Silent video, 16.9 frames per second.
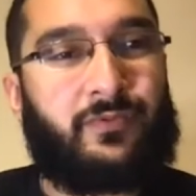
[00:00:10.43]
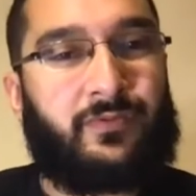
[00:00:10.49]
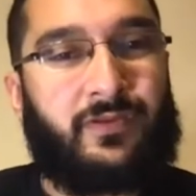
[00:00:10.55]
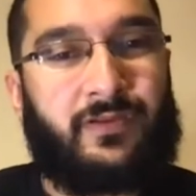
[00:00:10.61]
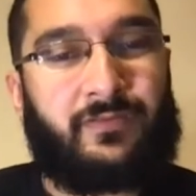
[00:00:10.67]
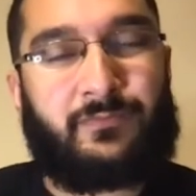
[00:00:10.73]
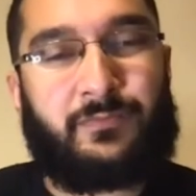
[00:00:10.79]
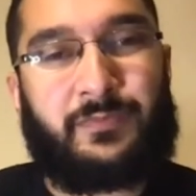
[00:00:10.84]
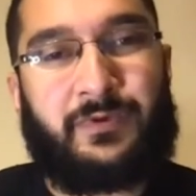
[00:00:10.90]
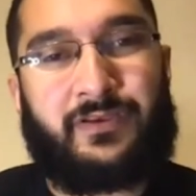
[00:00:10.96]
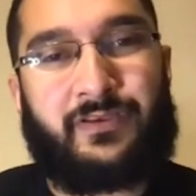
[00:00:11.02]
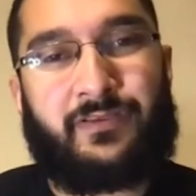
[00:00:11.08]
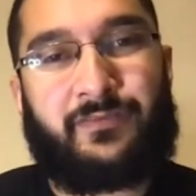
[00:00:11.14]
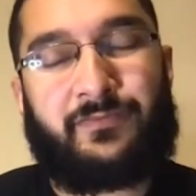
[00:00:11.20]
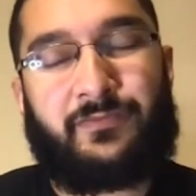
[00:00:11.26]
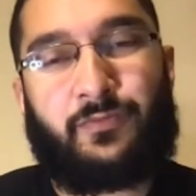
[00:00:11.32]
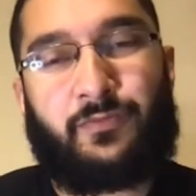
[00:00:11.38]
Everybody,
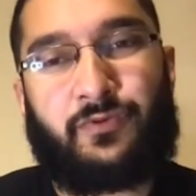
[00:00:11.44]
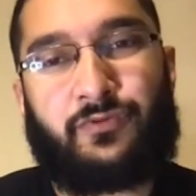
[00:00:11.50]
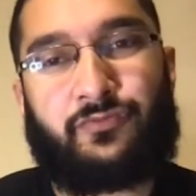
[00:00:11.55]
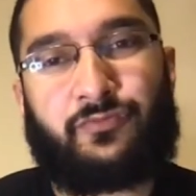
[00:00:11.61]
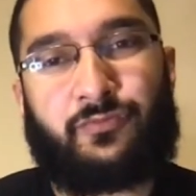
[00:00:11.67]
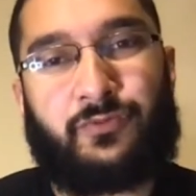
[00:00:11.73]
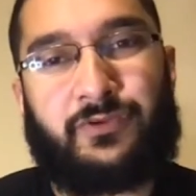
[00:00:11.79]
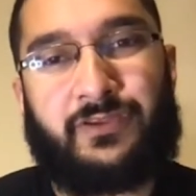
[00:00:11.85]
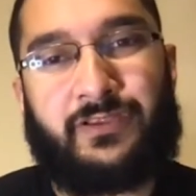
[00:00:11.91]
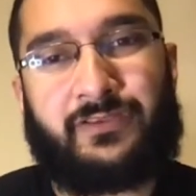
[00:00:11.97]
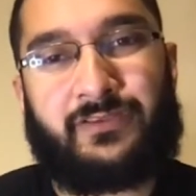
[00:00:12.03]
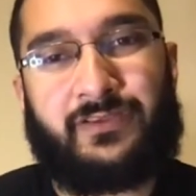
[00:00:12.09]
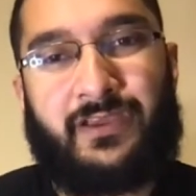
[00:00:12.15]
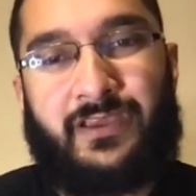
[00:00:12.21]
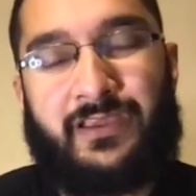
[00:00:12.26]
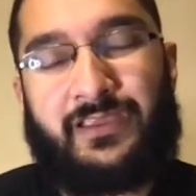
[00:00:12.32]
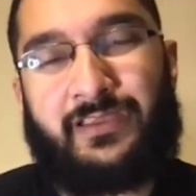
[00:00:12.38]
if you are joining
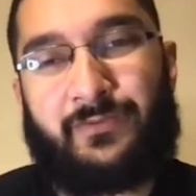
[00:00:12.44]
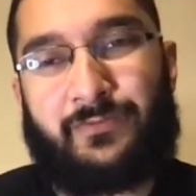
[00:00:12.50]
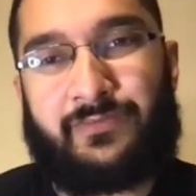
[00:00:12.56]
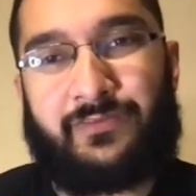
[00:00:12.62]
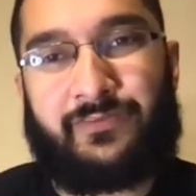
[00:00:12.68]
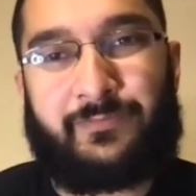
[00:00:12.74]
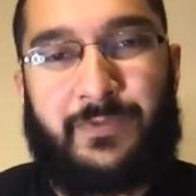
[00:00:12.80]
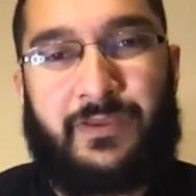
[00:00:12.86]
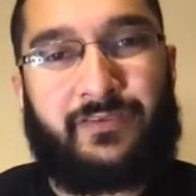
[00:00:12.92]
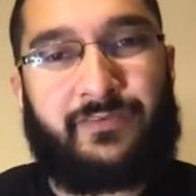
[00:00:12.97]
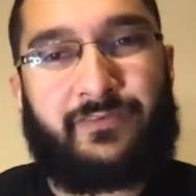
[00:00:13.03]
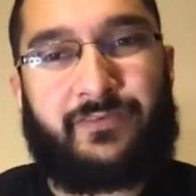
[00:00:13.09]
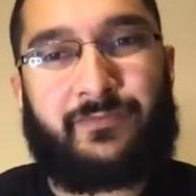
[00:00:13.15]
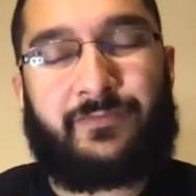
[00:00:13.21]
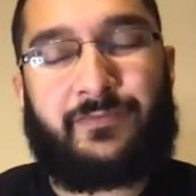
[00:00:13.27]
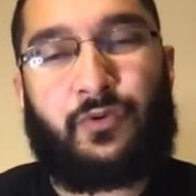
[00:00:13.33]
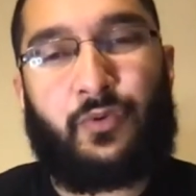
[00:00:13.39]
here in the space,
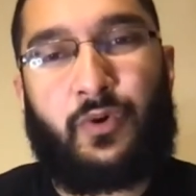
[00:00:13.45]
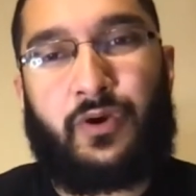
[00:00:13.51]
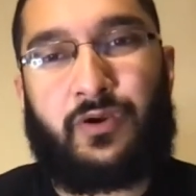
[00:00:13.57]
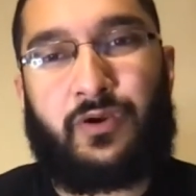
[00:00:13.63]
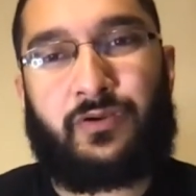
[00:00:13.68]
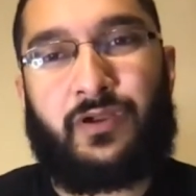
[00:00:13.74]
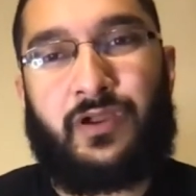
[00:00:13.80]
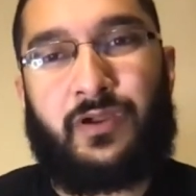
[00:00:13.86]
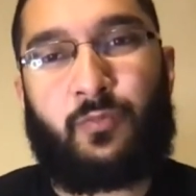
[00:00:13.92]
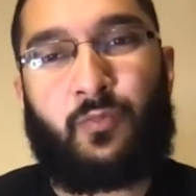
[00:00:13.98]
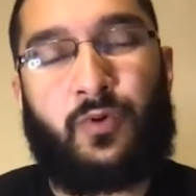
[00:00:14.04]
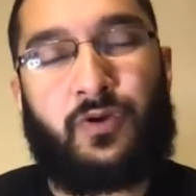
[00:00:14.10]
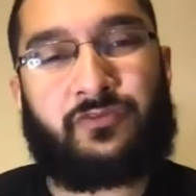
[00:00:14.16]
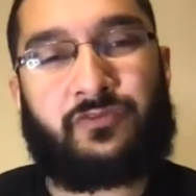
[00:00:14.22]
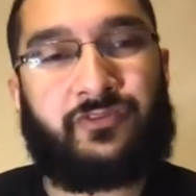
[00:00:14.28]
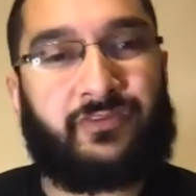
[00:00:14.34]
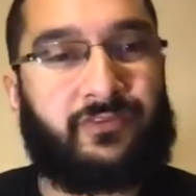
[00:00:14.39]
if you are
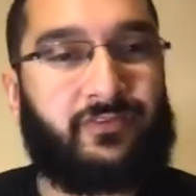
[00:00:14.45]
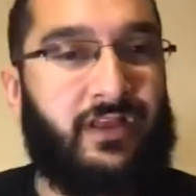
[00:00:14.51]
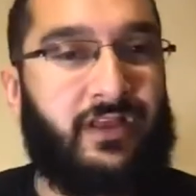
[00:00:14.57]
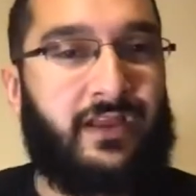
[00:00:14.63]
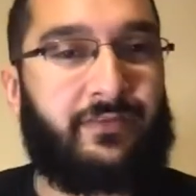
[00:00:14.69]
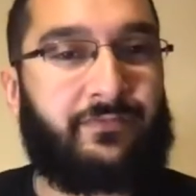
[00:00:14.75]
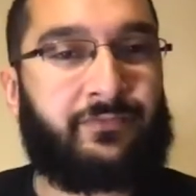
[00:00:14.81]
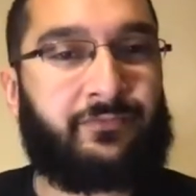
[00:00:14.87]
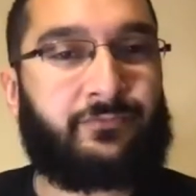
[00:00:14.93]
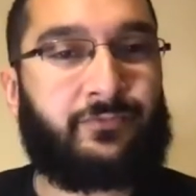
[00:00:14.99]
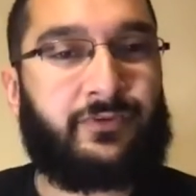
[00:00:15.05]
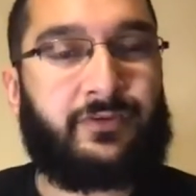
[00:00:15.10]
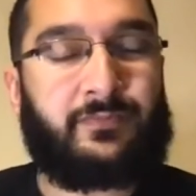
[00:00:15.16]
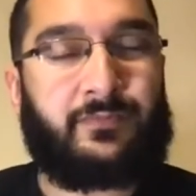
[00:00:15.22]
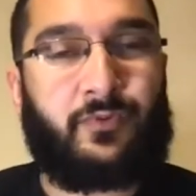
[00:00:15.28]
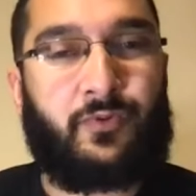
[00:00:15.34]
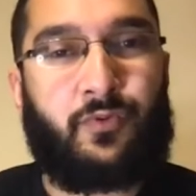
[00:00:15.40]
watching live
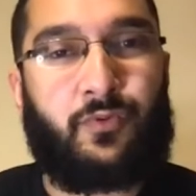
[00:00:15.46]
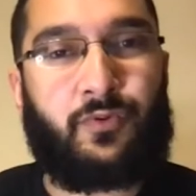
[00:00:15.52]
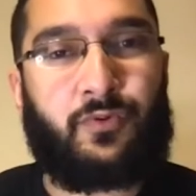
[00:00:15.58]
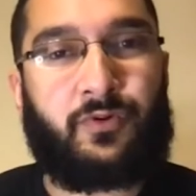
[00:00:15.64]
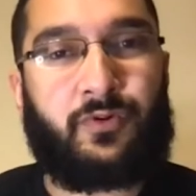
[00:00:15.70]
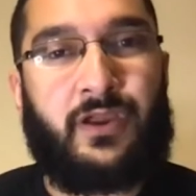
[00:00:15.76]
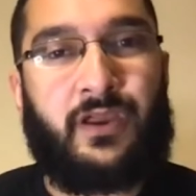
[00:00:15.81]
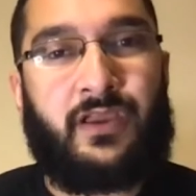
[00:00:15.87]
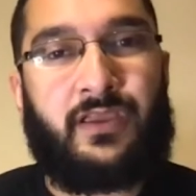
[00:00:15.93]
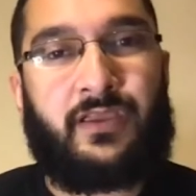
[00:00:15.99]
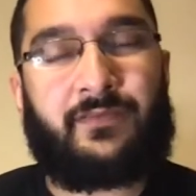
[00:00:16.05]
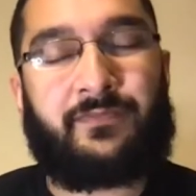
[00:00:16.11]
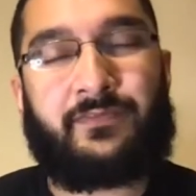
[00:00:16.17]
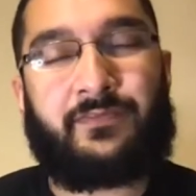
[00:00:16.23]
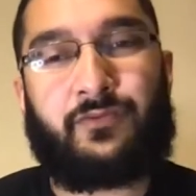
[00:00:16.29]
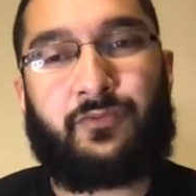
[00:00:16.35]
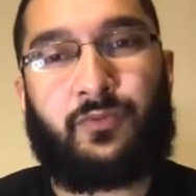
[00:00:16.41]
stream, or if
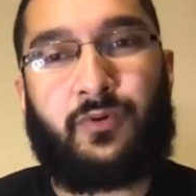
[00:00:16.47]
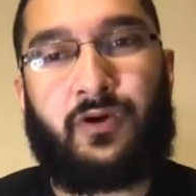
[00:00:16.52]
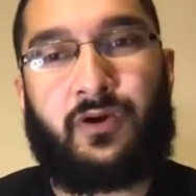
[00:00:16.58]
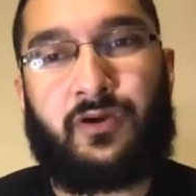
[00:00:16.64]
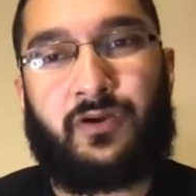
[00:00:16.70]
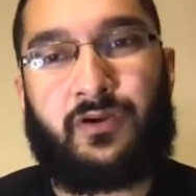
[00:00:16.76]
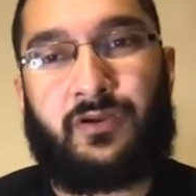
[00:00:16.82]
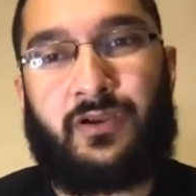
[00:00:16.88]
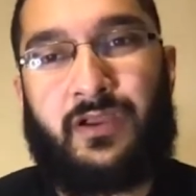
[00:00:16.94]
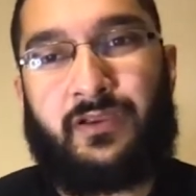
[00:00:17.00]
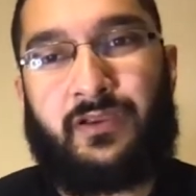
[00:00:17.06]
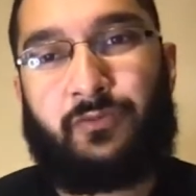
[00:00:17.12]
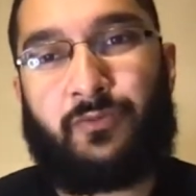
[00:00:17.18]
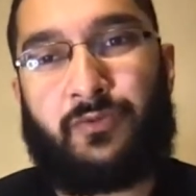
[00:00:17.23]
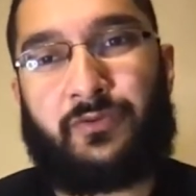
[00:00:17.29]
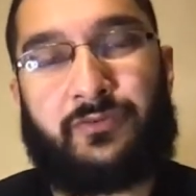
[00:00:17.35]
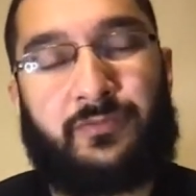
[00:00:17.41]
you are
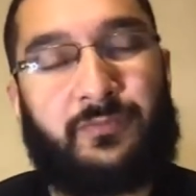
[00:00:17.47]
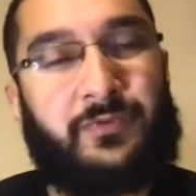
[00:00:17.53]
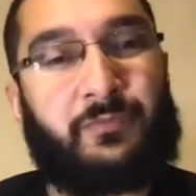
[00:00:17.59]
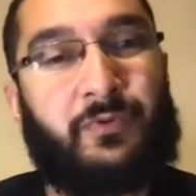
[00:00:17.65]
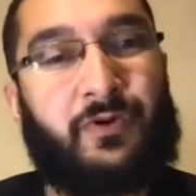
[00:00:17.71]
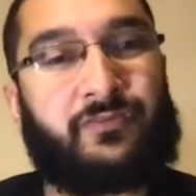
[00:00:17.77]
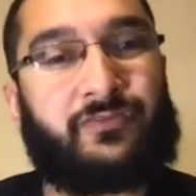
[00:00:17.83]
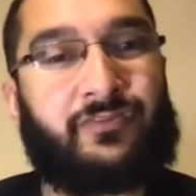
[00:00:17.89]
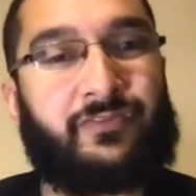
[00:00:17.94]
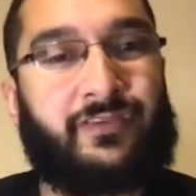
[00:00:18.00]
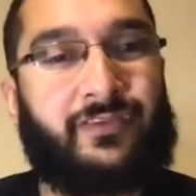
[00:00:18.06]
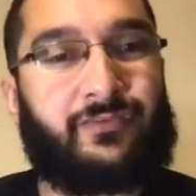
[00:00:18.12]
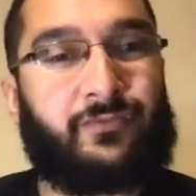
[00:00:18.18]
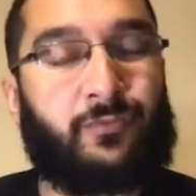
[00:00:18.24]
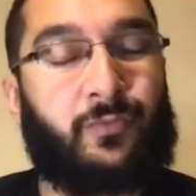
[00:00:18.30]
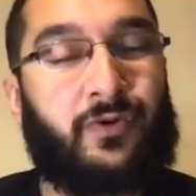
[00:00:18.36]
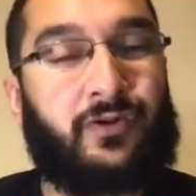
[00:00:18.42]
going to be watching this
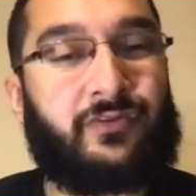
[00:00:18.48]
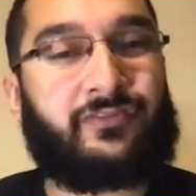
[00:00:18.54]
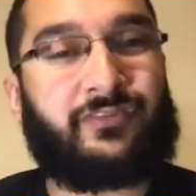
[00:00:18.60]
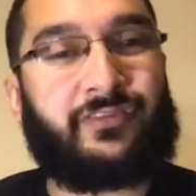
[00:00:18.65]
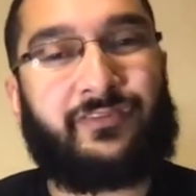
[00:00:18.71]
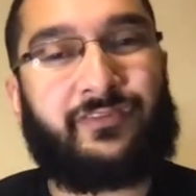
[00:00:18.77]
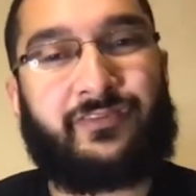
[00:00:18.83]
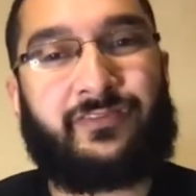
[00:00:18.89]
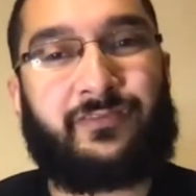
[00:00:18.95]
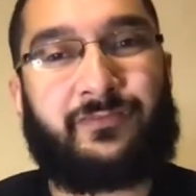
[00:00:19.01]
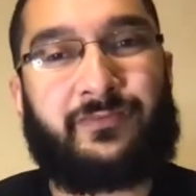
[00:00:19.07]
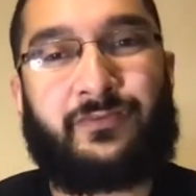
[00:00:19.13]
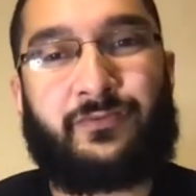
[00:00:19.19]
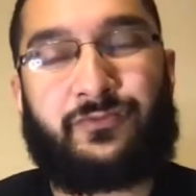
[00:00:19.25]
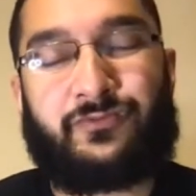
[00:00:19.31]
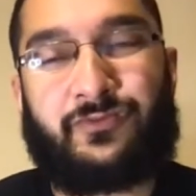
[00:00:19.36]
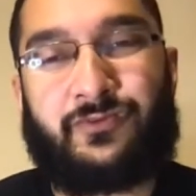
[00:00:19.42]
or watching this in the
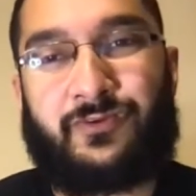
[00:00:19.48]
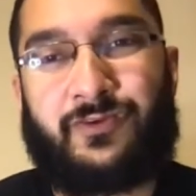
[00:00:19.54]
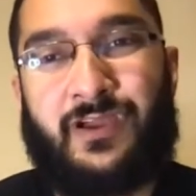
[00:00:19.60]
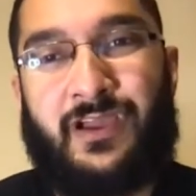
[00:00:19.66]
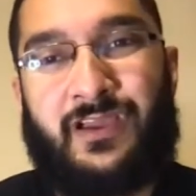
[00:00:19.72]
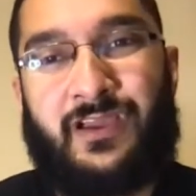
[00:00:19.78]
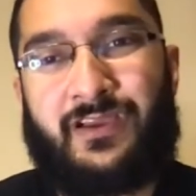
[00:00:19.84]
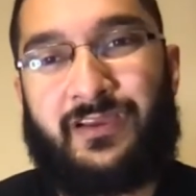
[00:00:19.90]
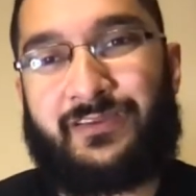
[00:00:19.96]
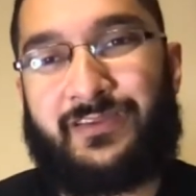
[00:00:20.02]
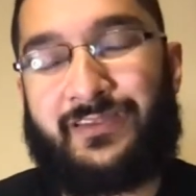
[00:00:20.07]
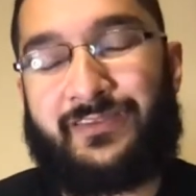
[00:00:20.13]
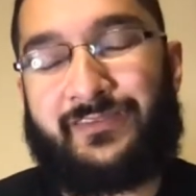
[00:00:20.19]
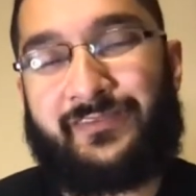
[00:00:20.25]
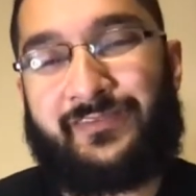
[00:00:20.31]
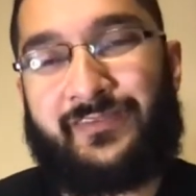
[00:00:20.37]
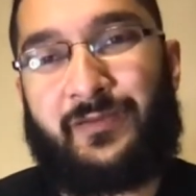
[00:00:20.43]
future, again,
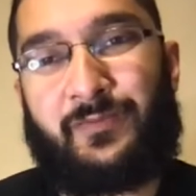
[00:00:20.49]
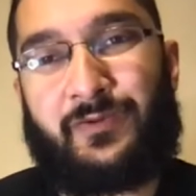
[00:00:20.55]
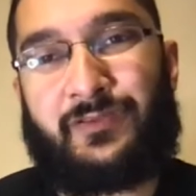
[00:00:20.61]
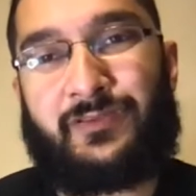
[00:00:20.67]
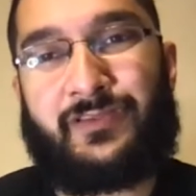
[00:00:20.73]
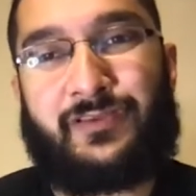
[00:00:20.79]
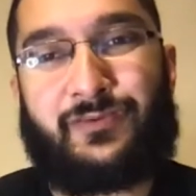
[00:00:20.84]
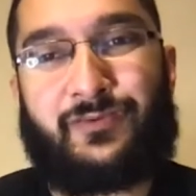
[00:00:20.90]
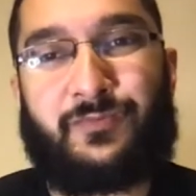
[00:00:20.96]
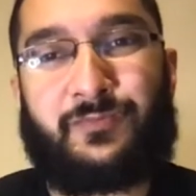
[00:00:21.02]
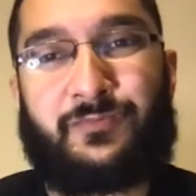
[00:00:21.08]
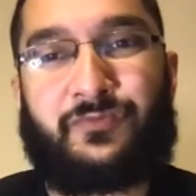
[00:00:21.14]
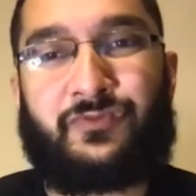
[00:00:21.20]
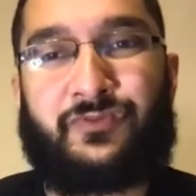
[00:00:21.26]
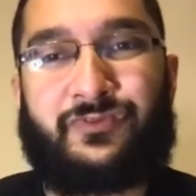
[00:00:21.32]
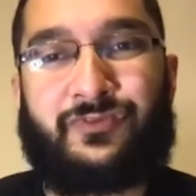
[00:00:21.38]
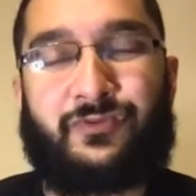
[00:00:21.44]
assalamu alaikum
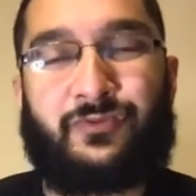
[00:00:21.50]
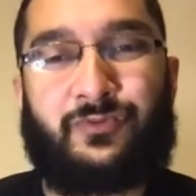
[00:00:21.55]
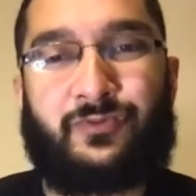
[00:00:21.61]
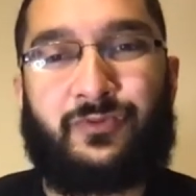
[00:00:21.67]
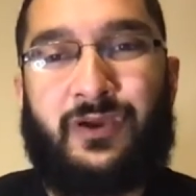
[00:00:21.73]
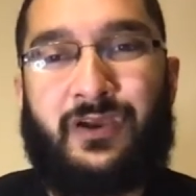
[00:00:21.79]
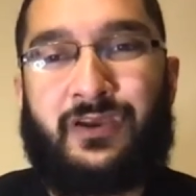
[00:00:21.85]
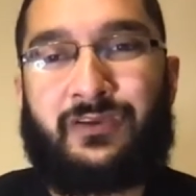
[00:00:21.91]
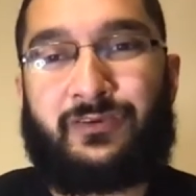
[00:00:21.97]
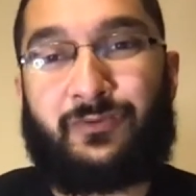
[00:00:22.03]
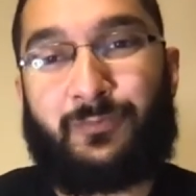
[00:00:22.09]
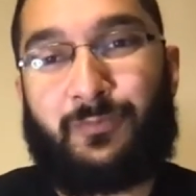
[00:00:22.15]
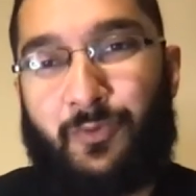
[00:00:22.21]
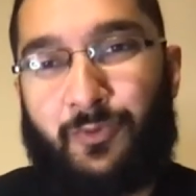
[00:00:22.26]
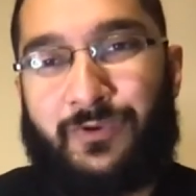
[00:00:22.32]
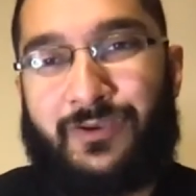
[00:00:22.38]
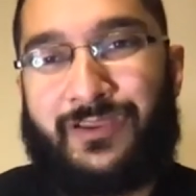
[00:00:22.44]
to you. Good
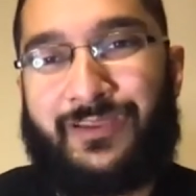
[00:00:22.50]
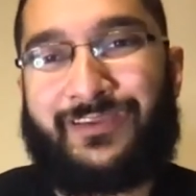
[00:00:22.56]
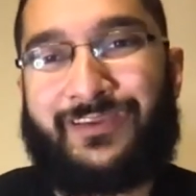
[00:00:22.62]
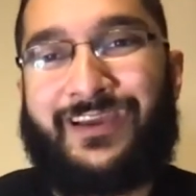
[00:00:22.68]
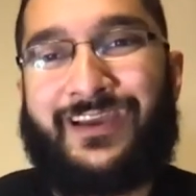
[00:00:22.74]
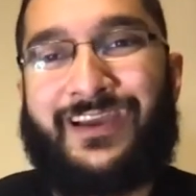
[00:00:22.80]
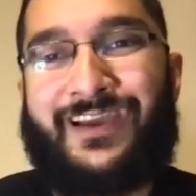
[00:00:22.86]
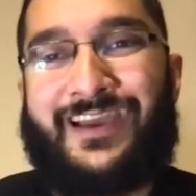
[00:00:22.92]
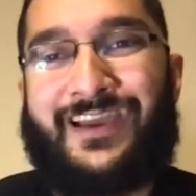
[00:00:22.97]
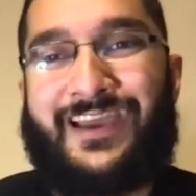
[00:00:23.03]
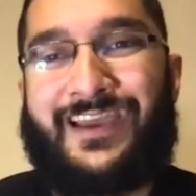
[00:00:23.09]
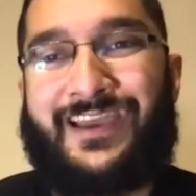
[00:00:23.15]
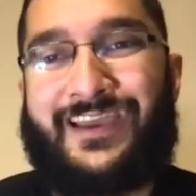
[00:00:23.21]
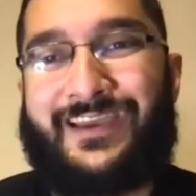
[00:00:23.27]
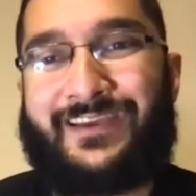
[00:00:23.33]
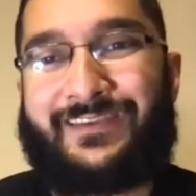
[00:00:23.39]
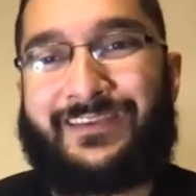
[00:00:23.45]
morning
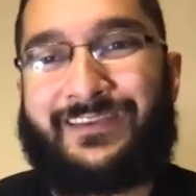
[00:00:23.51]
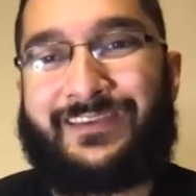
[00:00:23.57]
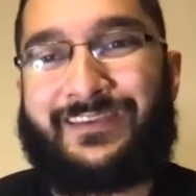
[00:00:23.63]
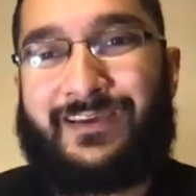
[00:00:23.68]
and